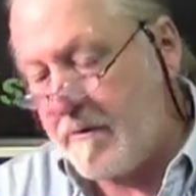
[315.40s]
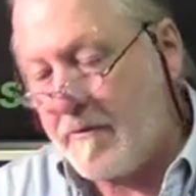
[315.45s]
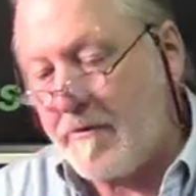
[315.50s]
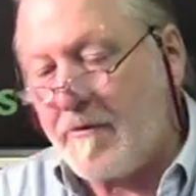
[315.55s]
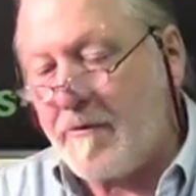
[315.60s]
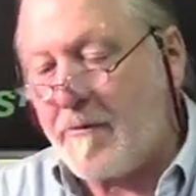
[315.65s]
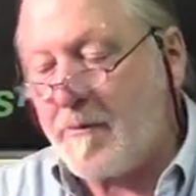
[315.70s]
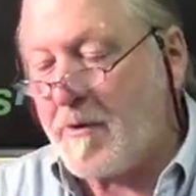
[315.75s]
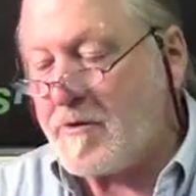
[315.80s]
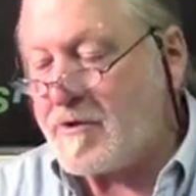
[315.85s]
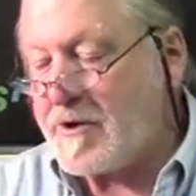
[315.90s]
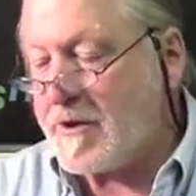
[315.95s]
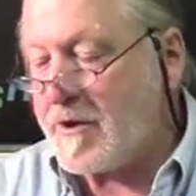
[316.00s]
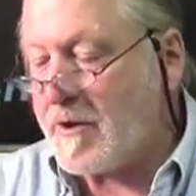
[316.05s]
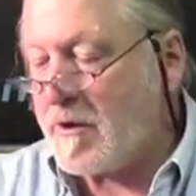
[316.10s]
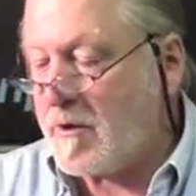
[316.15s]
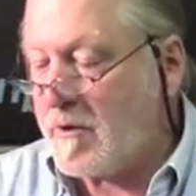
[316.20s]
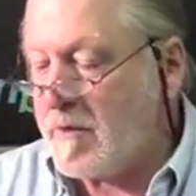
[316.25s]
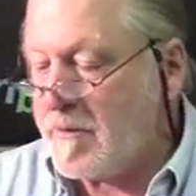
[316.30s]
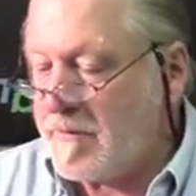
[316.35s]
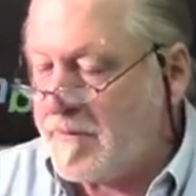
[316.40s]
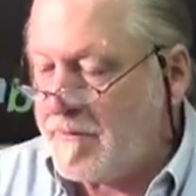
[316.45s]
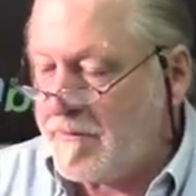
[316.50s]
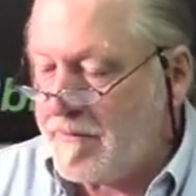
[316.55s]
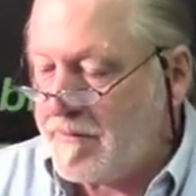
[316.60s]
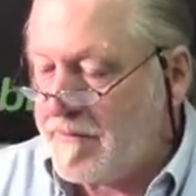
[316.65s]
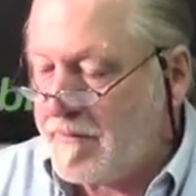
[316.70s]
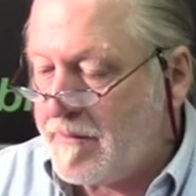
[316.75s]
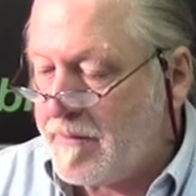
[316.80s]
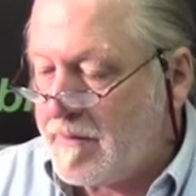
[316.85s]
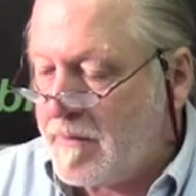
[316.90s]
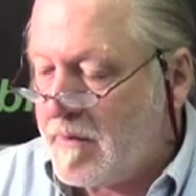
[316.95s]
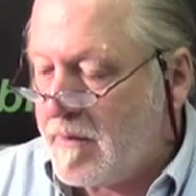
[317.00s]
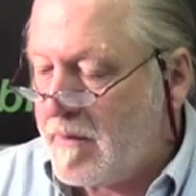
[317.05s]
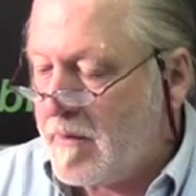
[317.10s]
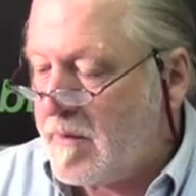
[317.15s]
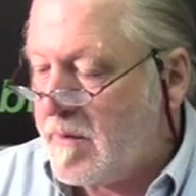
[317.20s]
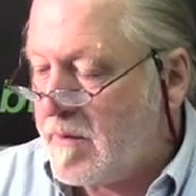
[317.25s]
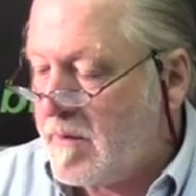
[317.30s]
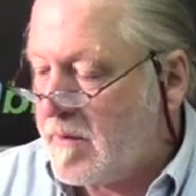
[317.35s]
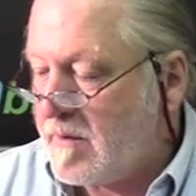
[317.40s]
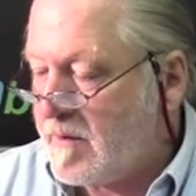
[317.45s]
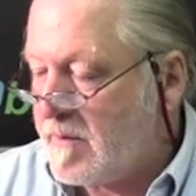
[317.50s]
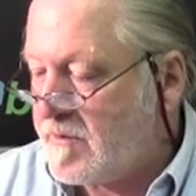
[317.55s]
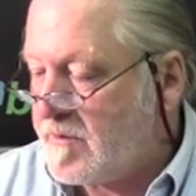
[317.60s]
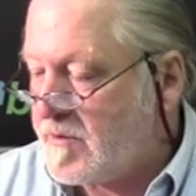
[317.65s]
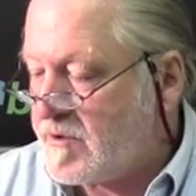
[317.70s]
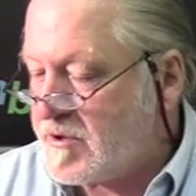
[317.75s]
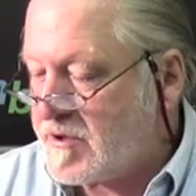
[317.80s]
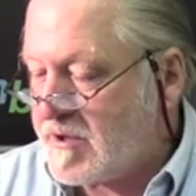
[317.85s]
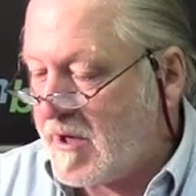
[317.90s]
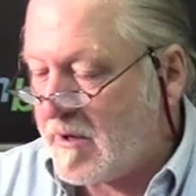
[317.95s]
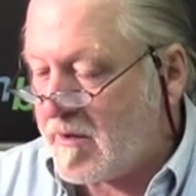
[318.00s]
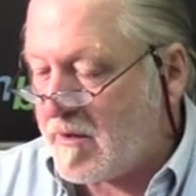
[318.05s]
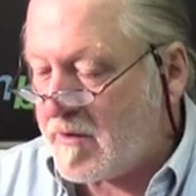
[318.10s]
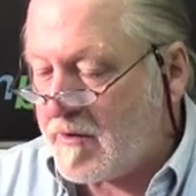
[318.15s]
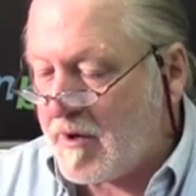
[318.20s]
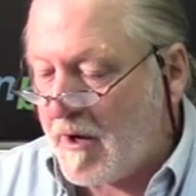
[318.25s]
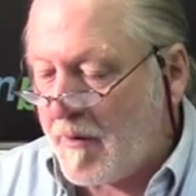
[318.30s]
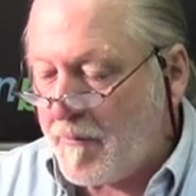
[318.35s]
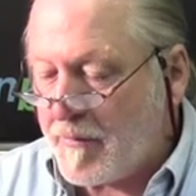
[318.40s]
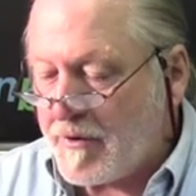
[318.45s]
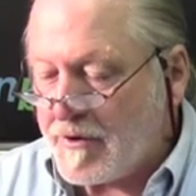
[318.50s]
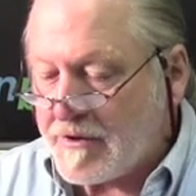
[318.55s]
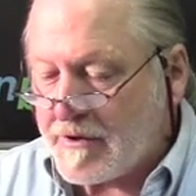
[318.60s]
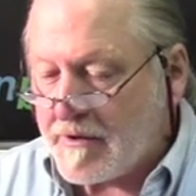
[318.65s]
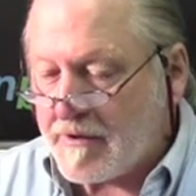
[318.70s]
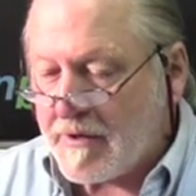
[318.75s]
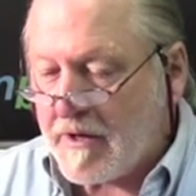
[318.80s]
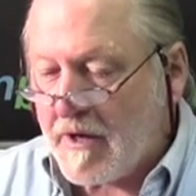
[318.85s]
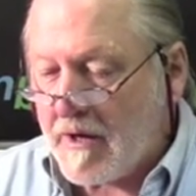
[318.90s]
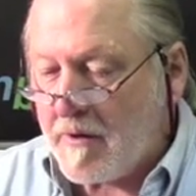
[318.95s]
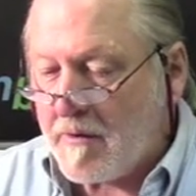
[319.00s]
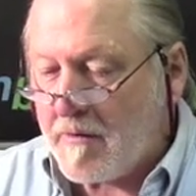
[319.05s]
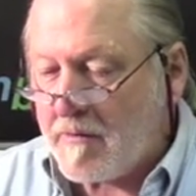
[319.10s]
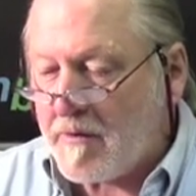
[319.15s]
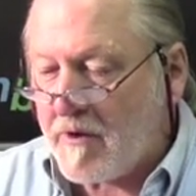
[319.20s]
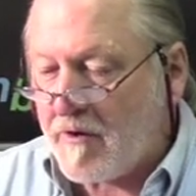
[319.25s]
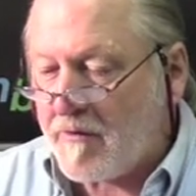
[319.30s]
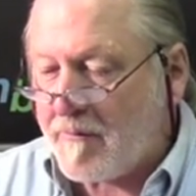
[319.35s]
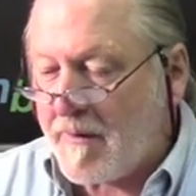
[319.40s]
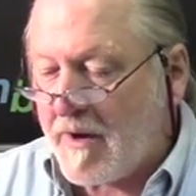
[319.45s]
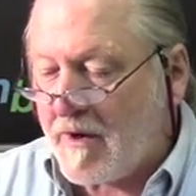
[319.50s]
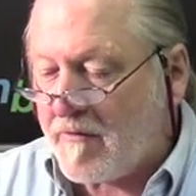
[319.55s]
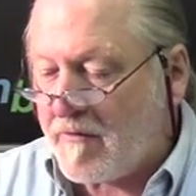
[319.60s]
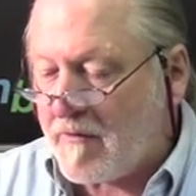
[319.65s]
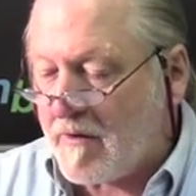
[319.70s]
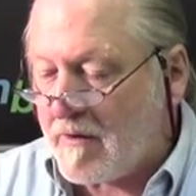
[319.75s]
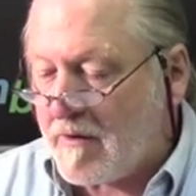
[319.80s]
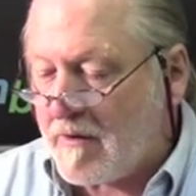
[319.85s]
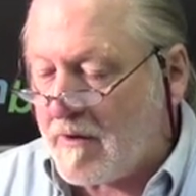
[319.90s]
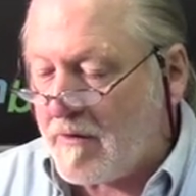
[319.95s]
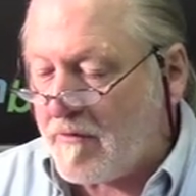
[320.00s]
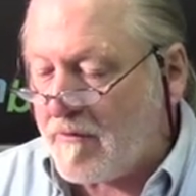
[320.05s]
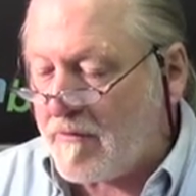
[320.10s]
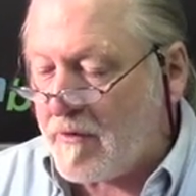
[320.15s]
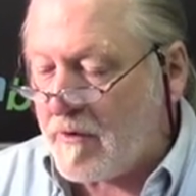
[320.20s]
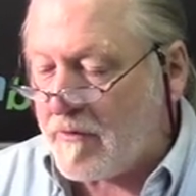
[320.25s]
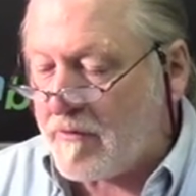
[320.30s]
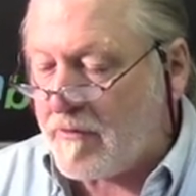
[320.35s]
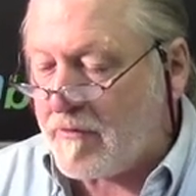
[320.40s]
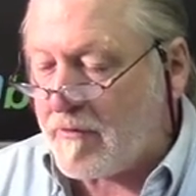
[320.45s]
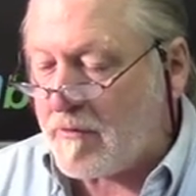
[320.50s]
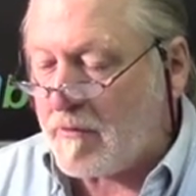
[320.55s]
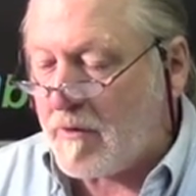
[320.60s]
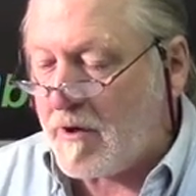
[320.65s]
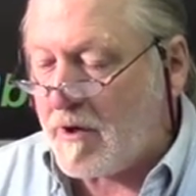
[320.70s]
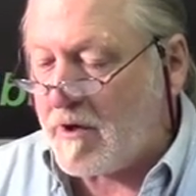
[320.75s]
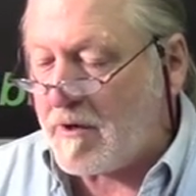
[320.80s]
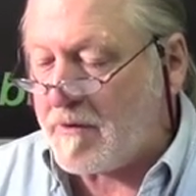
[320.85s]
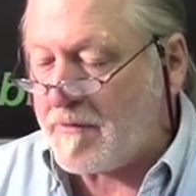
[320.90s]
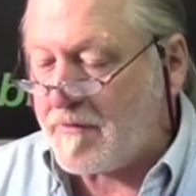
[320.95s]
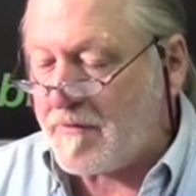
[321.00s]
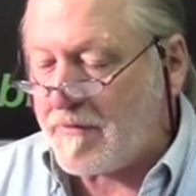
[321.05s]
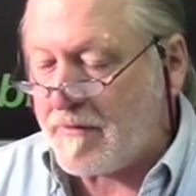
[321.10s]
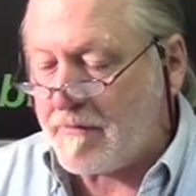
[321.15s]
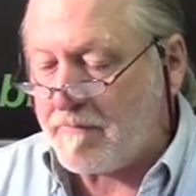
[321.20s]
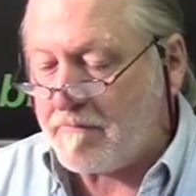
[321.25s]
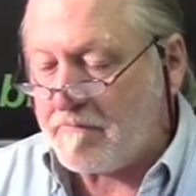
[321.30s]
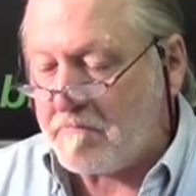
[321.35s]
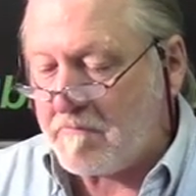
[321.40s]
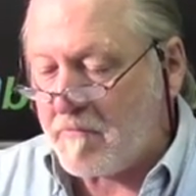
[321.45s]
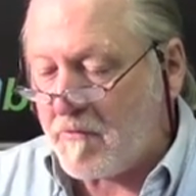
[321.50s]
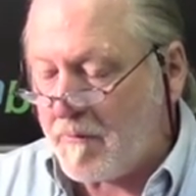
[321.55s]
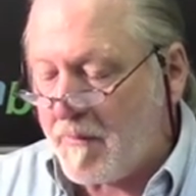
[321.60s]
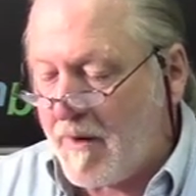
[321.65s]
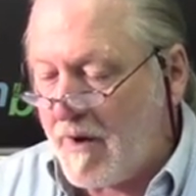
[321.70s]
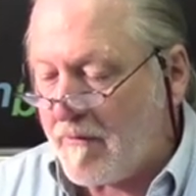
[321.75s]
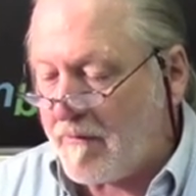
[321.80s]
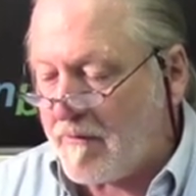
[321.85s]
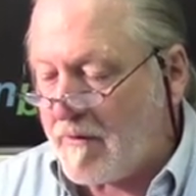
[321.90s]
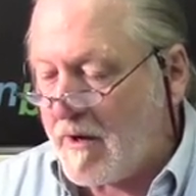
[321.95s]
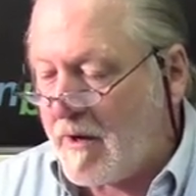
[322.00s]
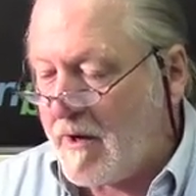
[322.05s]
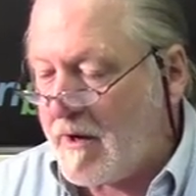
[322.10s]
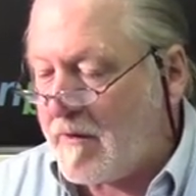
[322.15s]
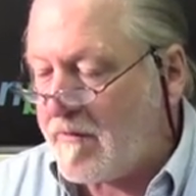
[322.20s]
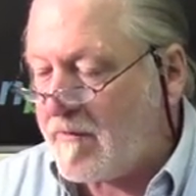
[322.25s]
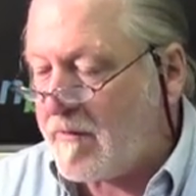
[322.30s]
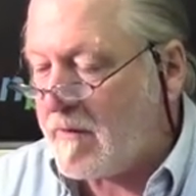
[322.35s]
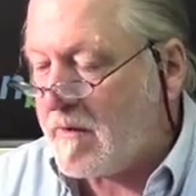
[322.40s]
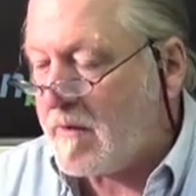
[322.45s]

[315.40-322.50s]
switch it on, check the temperature again, just make certain it's not too hot, about right.